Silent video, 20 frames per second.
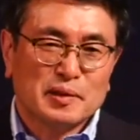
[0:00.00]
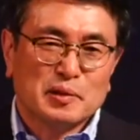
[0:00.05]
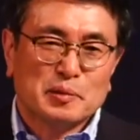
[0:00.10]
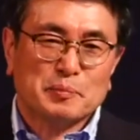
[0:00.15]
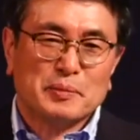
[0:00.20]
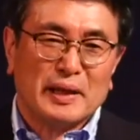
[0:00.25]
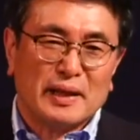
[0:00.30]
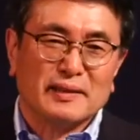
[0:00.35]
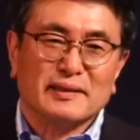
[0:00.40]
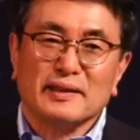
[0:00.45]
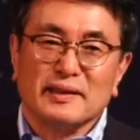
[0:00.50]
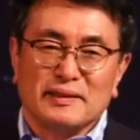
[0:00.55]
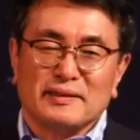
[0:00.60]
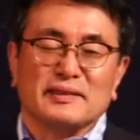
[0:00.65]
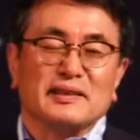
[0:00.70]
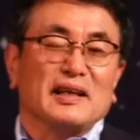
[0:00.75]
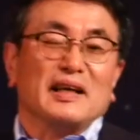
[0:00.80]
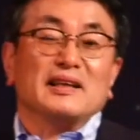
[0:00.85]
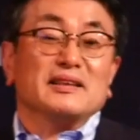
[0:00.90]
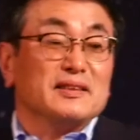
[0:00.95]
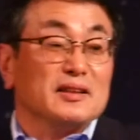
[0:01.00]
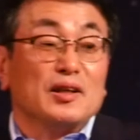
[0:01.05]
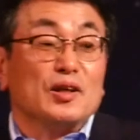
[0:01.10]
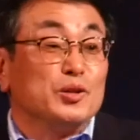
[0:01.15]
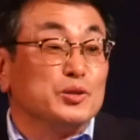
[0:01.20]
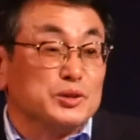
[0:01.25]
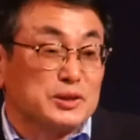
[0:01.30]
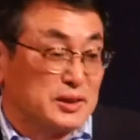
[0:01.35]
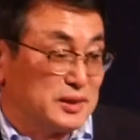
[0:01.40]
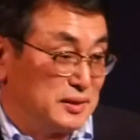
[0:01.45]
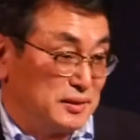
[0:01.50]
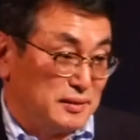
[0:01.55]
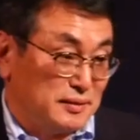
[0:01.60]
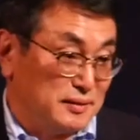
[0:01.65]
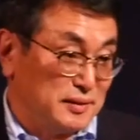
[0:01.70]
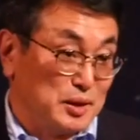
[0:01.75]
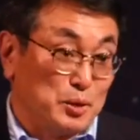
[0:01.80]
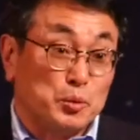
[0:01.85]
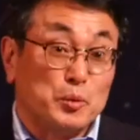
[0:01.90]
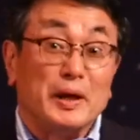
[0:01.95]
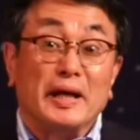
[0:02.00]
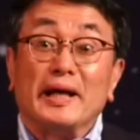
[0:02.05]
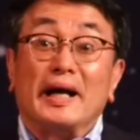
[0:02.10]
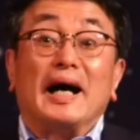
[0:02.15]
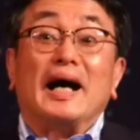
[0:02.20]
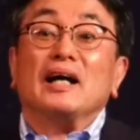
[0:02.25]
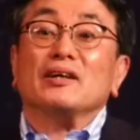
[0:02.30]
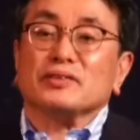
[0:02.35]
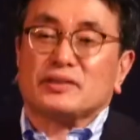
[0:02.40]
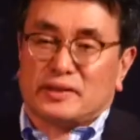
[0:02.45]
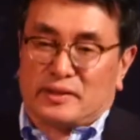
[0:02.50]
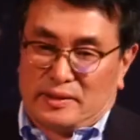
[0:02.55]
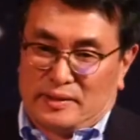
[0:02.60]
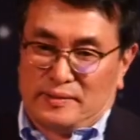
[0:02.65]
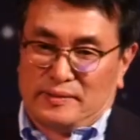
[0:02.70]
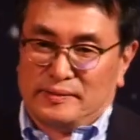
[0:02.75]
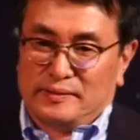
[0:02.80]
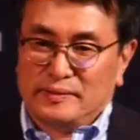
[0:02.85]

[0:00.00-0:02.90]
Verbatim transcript: But God knows the way out.